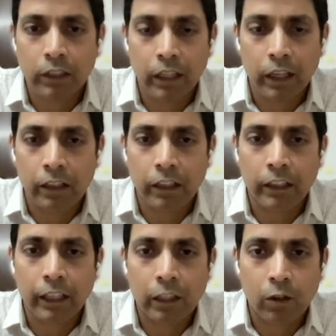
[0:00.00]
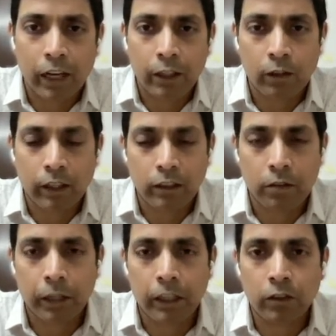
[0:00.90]
anything that you'd like to
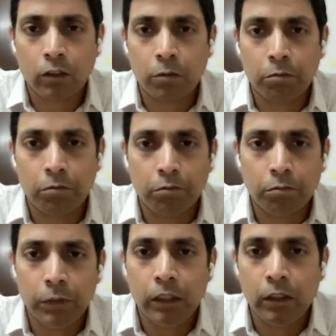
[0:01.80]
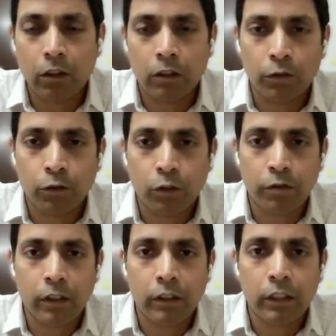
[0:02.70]
customize or be on the
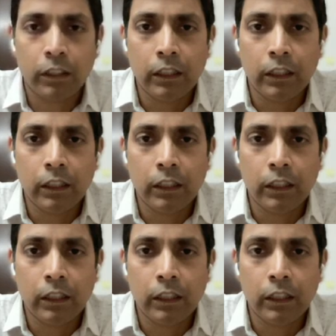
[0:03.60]
forefront,